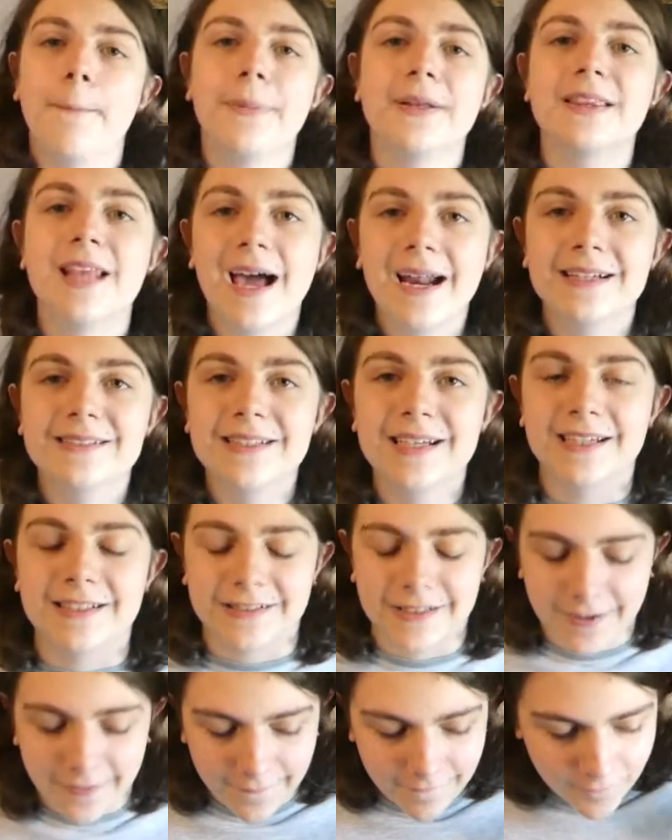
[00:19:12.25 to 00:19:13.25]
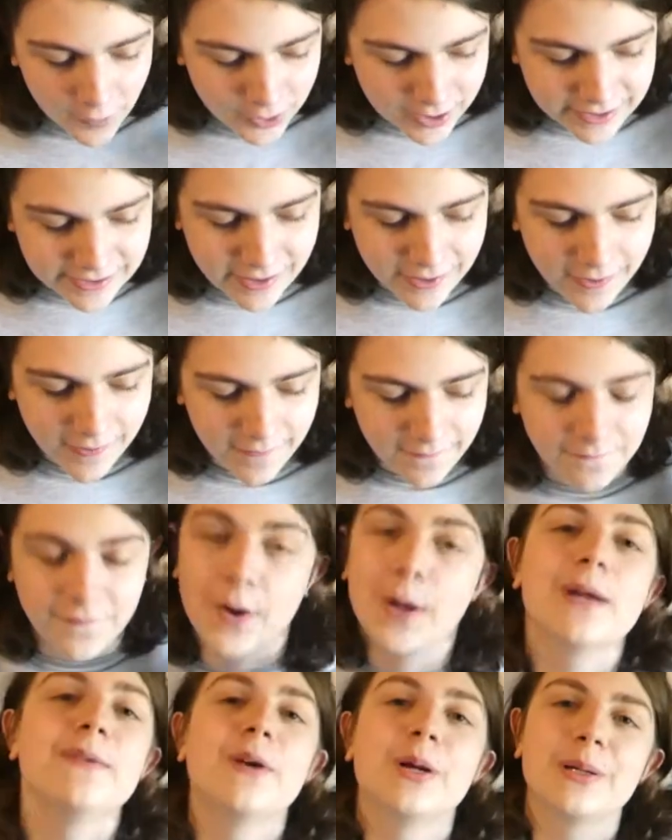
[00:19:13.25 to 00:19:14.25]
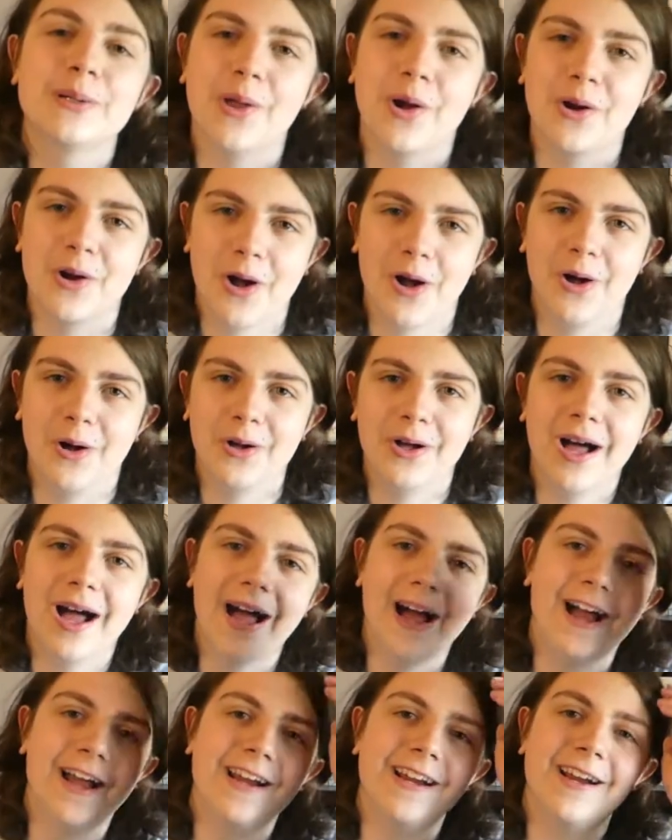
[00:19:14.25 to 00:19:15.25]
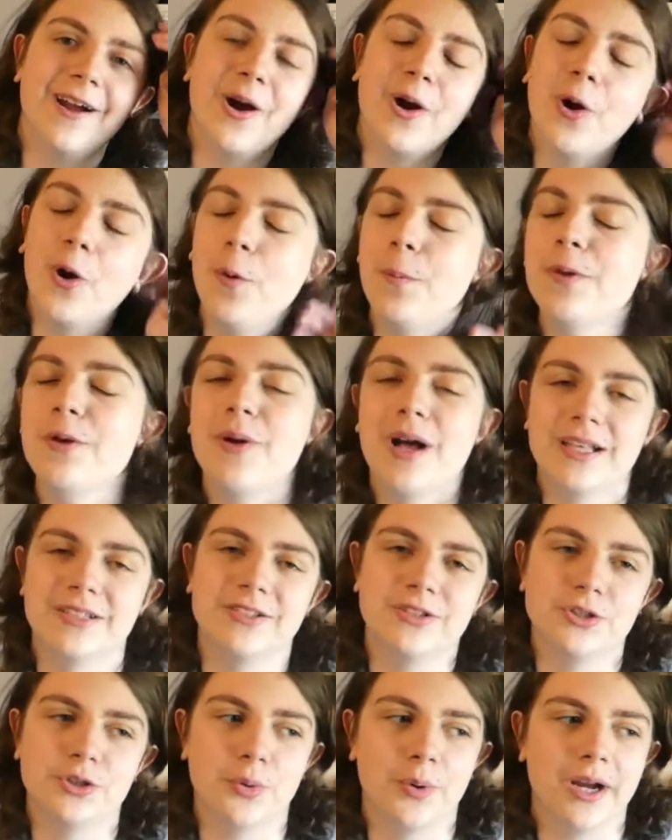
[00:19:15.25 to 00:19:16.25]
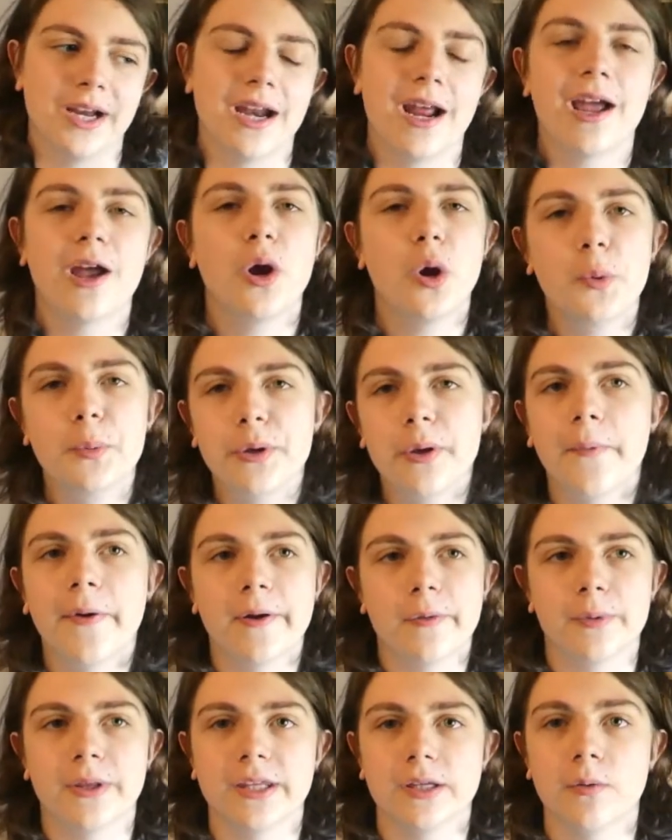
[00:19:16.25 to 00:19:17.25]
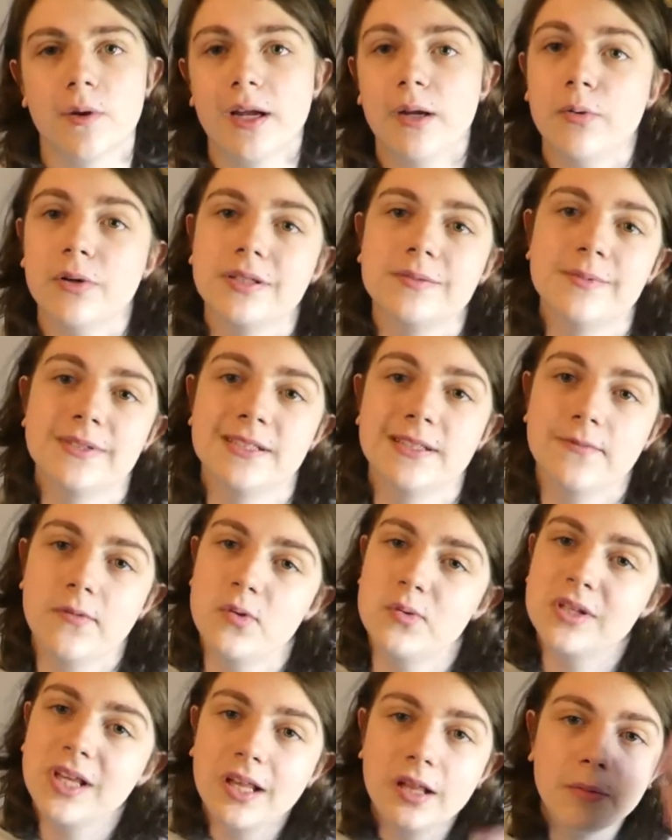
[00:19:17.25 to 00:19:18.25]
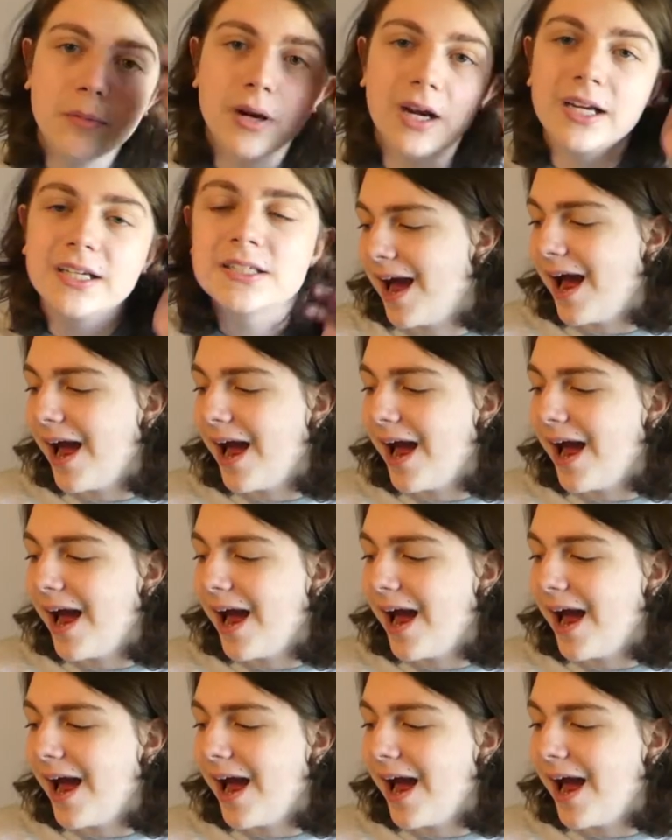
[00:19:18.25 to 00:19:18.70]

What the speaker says: but that is it for this very, very long haul. I hope you guys enjoyed. I hope you had a really great Christmas if you celebrate.